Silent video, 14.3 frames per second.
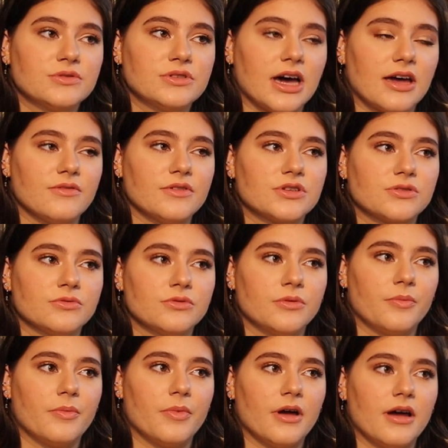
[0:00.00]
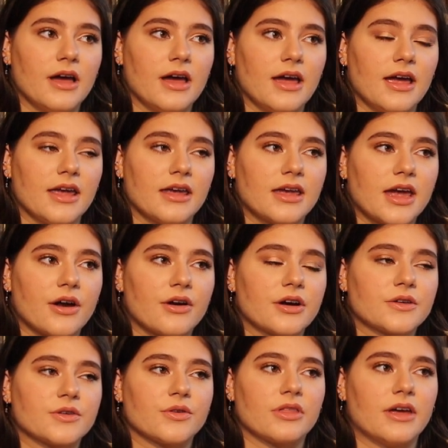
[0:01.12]
to dive into a
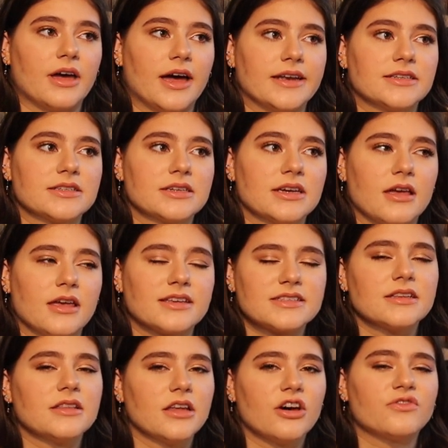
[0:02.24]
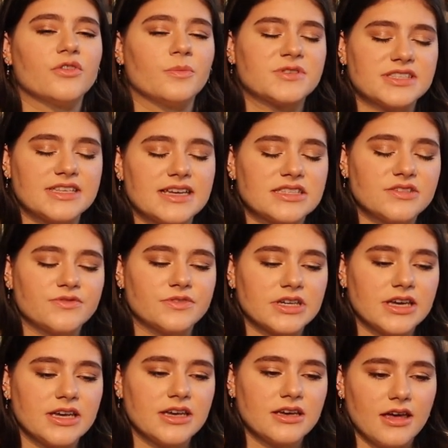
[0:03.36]
character that is in love
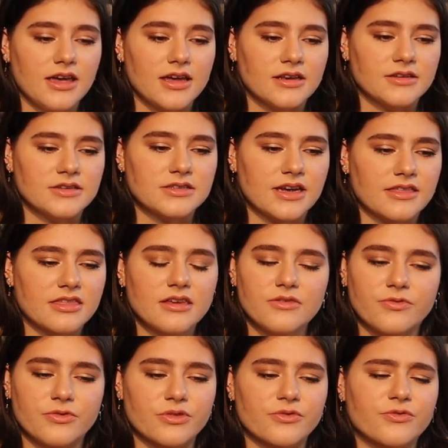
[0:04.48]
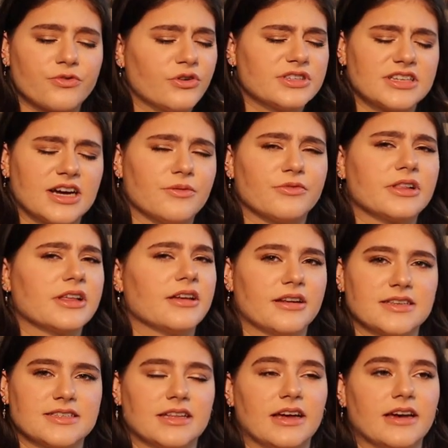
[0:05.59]
obsessively, and I think for the first time really in his